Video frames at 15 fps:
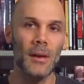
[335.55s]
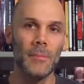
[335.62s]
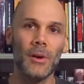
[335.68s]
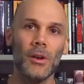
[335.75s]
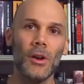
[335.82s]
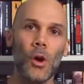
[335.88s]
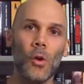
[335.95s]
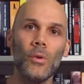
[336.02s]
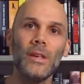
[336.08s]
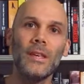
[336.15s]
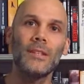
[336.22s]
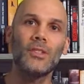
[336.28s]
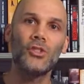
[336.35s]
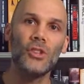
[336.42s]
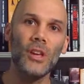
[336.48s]
but we
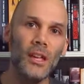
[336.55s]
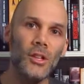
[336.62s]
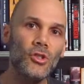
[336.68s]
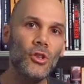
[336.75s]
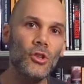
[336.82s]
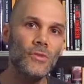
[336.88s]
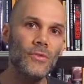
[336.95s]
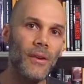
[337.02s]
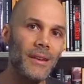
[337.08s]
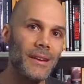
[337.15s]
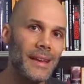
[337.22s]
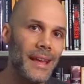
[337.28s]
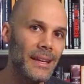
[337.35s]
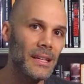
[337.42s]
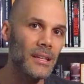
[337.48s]
can change those very
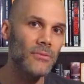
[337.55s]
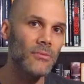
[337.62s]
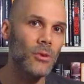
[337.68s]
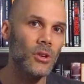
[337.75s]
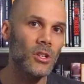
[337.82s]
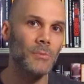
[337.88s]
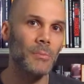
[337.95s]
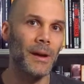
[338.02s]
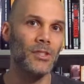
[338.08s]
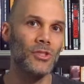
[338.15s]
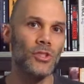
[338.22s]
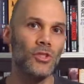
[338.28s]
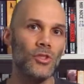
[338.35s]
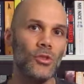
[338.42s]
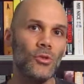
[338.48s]
negative words by
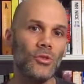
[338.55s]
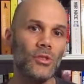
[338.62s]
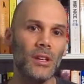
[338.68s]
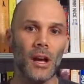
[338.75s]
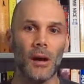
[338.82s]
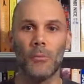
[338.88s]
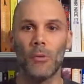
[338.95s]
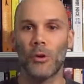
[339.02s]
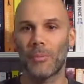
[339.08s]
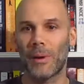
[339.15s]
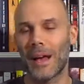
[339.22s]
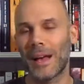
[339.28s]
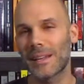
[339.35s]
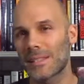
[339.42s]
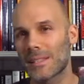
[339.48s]
just using a more
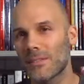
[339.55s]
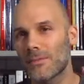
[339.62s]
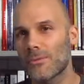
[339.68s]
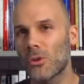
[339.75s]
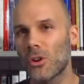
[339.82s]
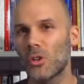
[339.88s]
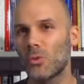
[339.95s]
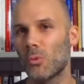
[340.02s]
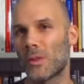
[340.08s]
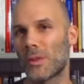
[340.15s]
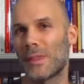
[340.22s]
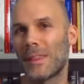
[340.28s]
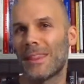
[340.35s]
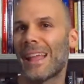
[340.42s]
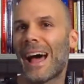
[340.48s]
positive word with
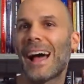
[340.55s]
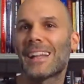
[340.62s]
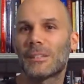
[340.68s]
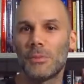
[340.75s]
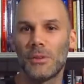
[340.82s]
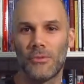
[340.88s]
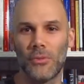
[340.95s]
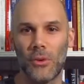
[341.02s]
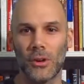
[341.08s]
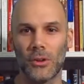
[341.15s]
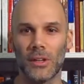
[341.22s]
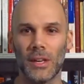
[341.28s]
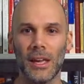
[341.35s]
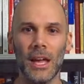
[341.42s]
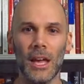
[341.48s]
not before it,
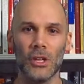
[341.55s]
okay?